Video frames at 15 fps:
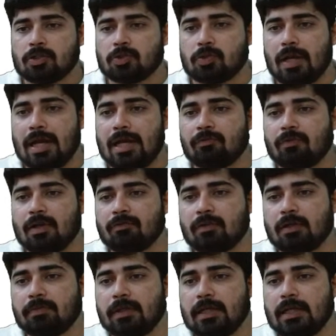So n1
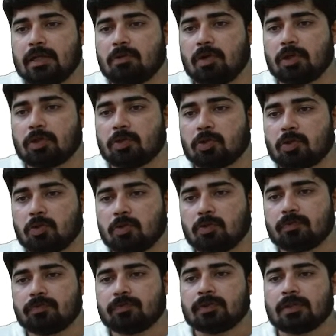will be equal to
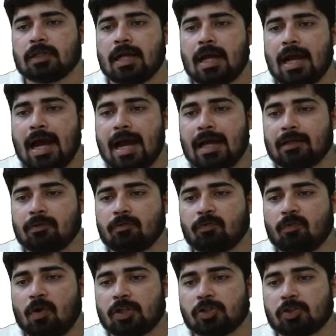2. And
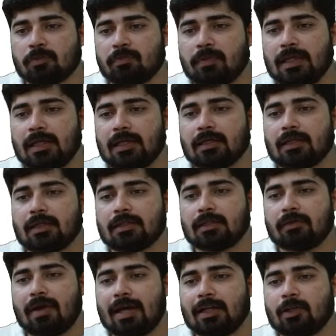what should be
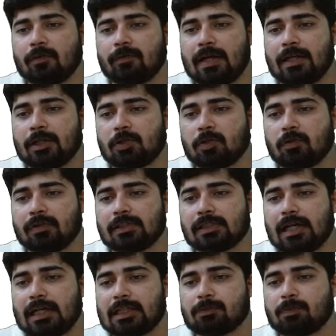the value of n2, which
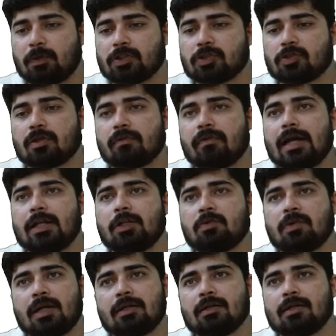corresponds to the value
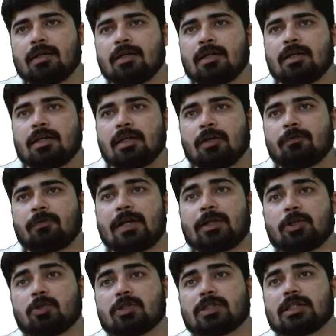1? If
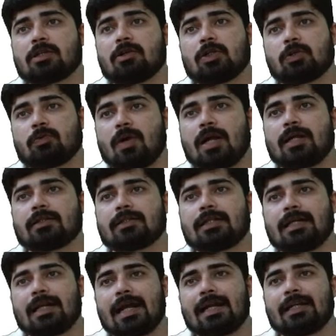n2 is equal to 1,
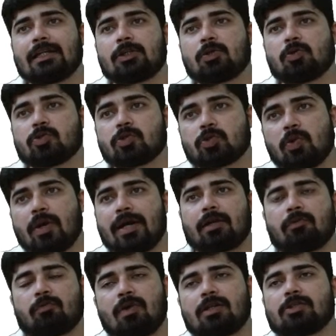then n2
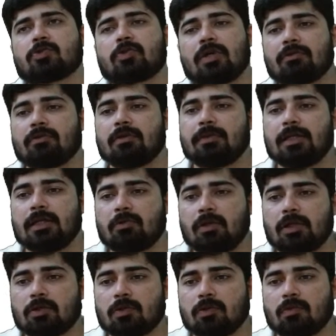square, 1 square will be
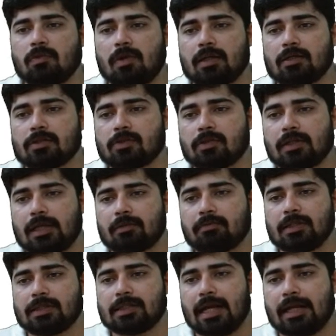equal to 1. So that
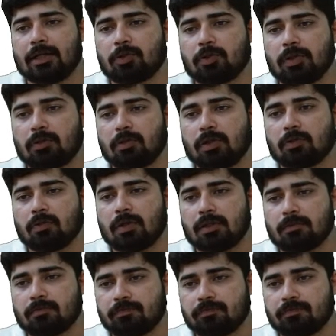means n2 equal to 1.